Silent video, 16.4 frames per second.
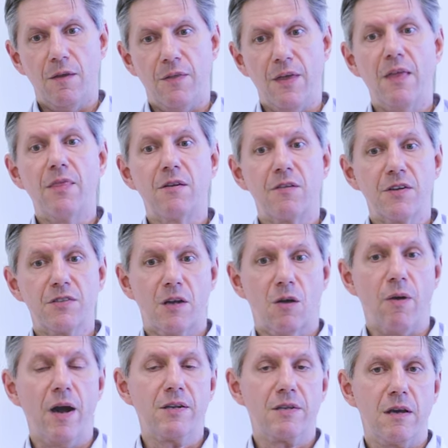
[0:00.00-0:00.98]
then there
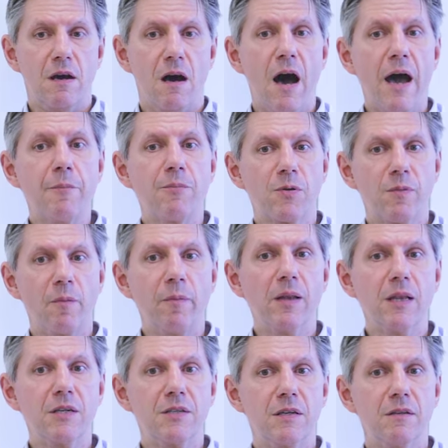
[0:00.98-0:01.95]
is quite a high
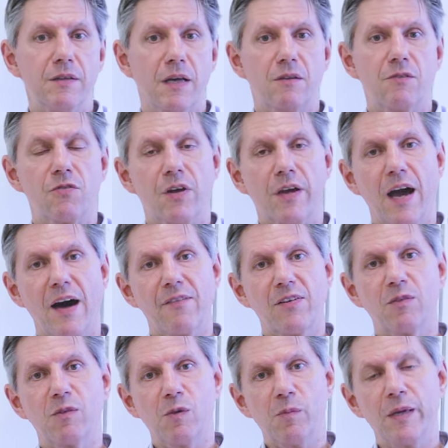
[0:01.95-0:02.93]
probability that
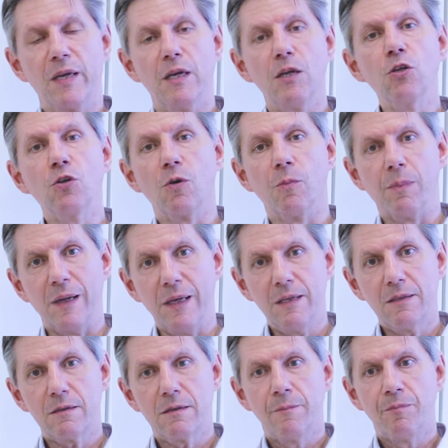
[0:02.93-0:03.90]
recovery will be
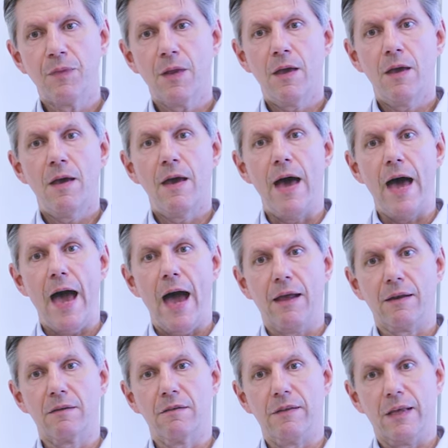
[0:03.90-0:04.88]
incomplete
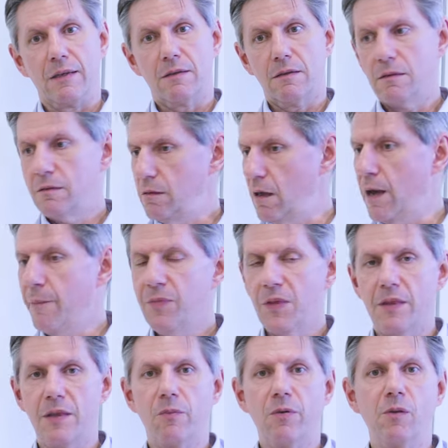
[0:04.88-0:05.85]
and that
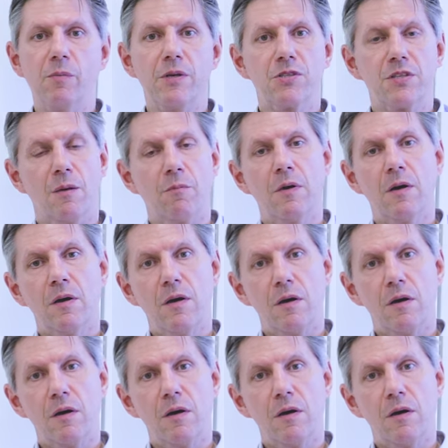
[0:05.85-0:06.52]
there will be some